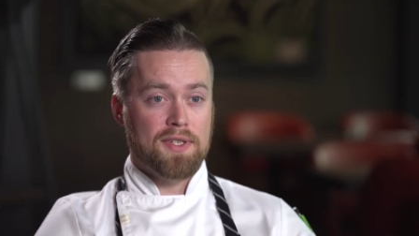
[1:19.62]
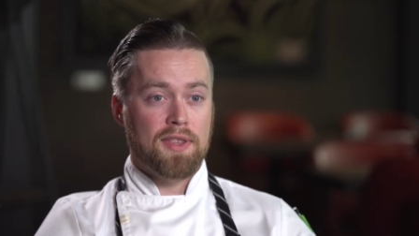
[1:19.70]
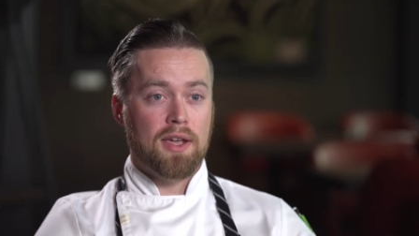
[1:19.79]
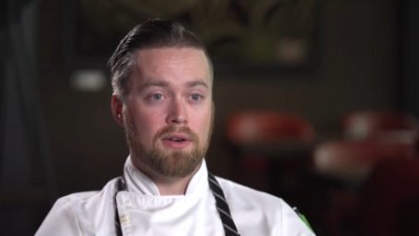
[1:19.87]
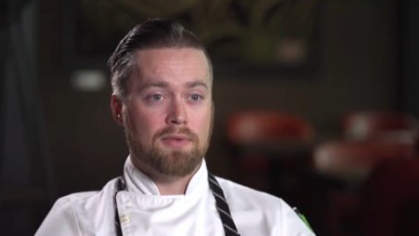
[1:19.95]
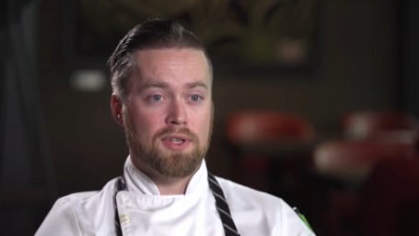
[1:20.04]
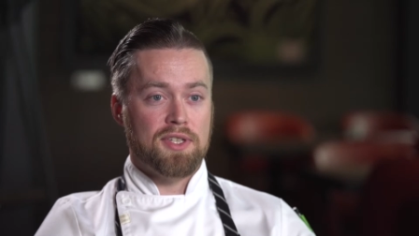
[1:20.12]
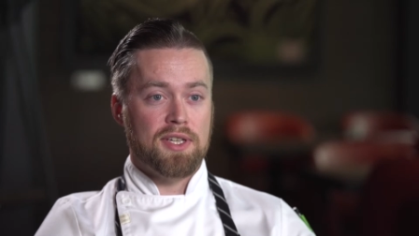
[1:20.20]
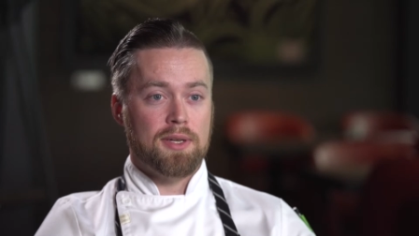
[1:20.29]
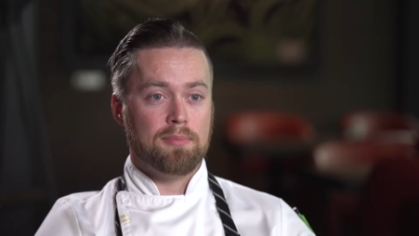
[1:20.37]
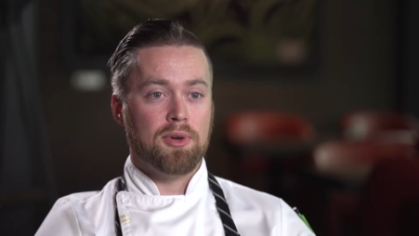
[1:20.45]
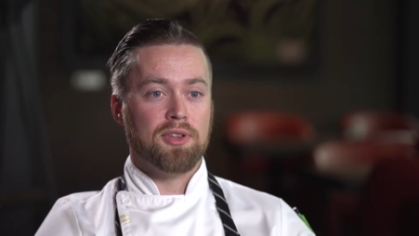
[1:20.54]
and they oversee
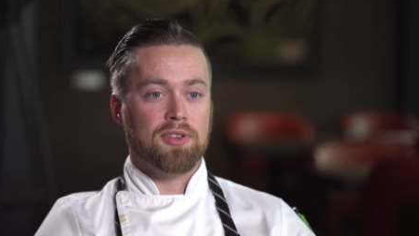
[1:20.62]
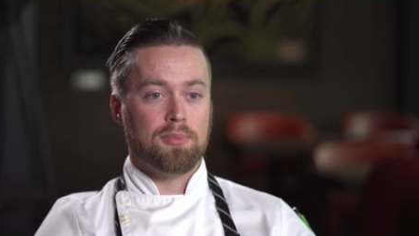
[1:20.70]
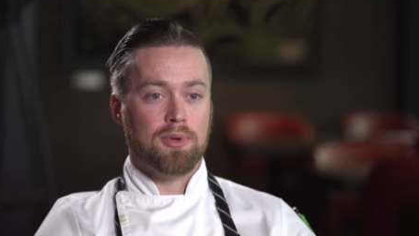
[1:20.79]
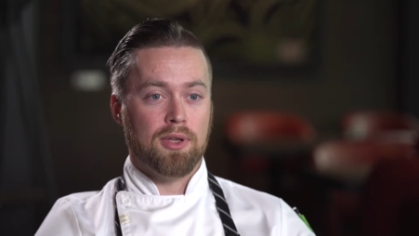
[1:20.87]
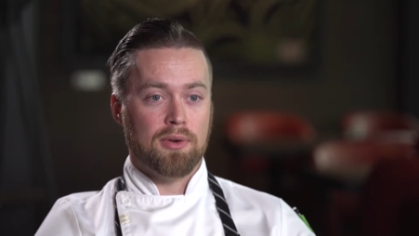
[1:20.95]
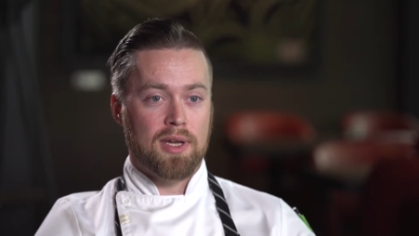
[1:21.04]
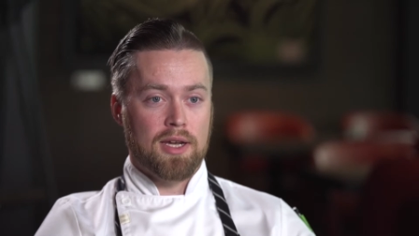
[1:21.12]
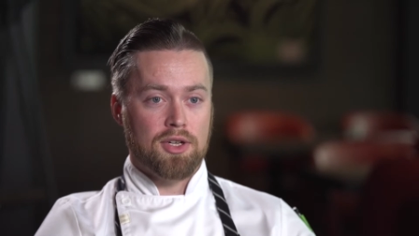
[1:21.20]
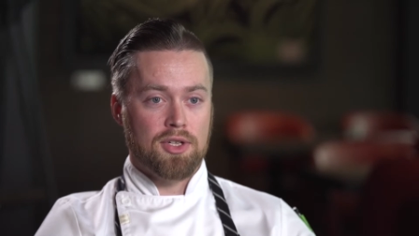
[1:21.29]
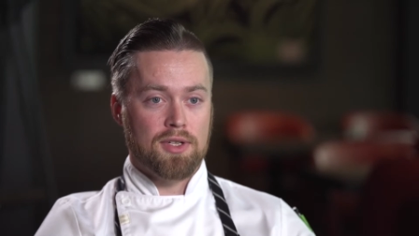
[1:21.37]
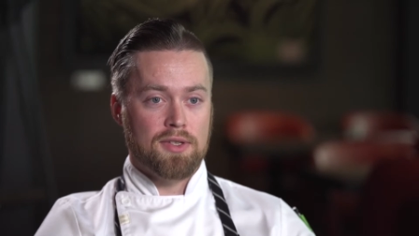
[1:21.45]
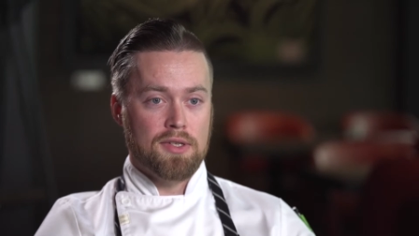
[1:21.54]
multiple
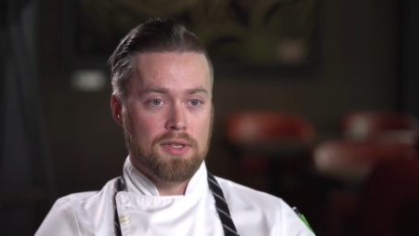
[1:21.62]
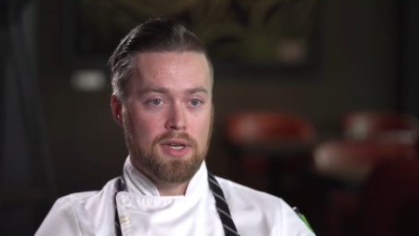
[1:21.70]
locations.